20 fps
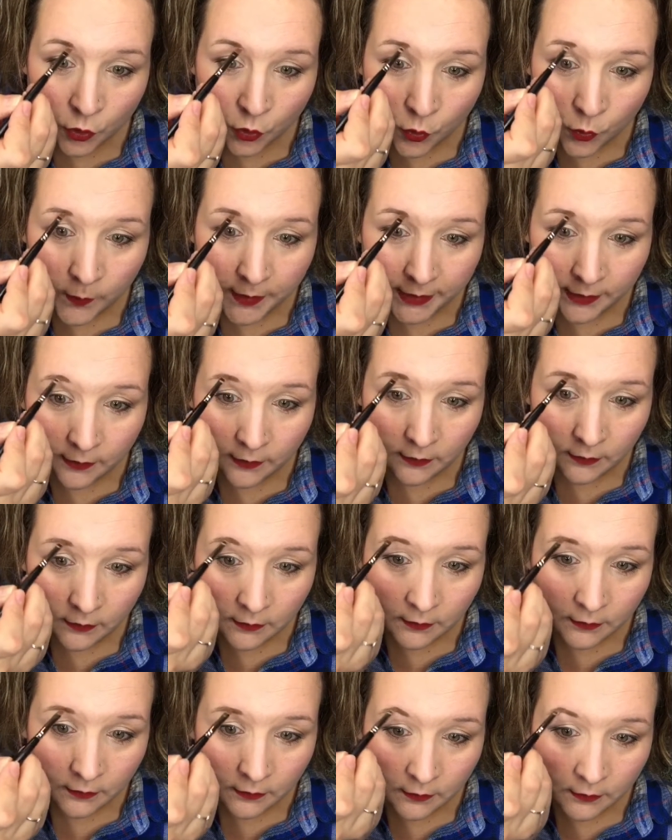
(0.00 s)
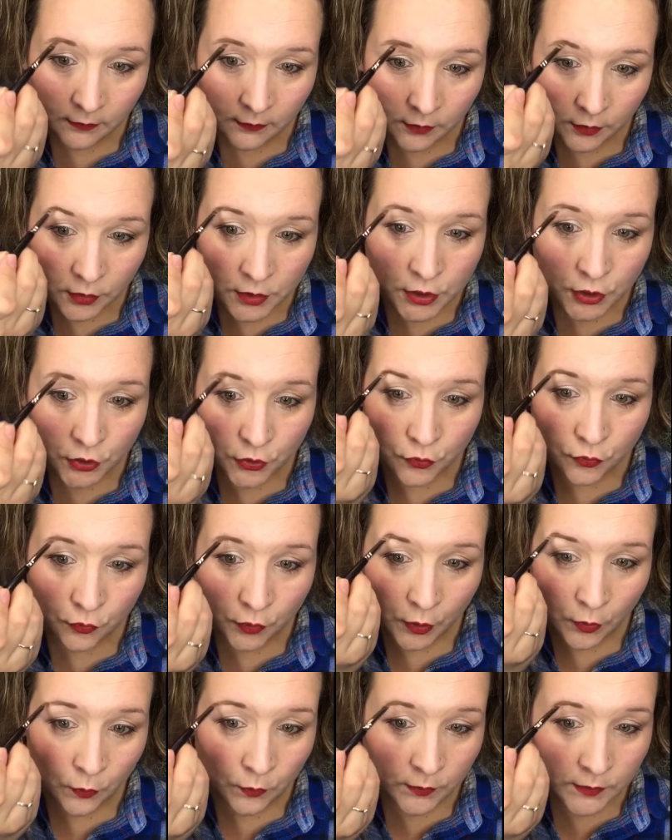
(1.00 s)
quick
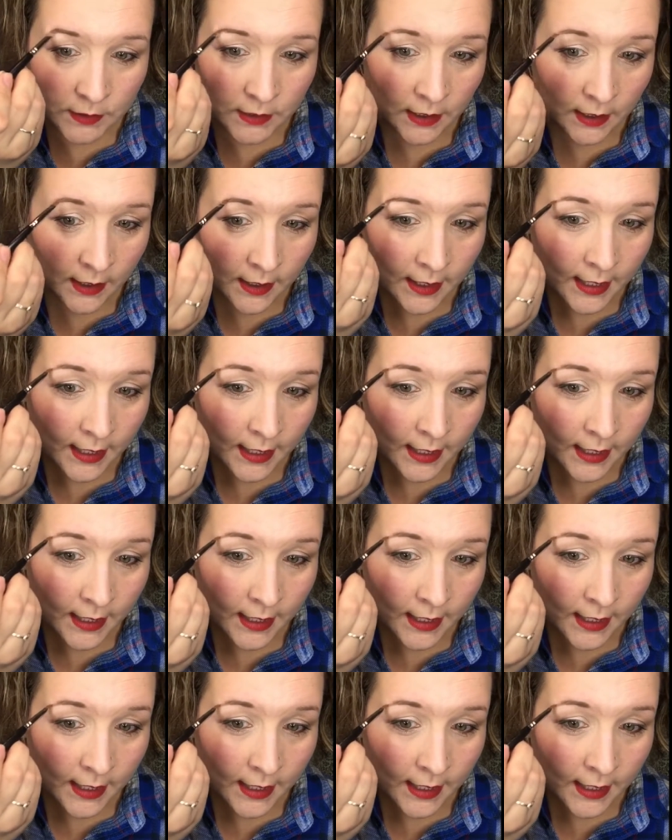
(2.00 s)
strokes.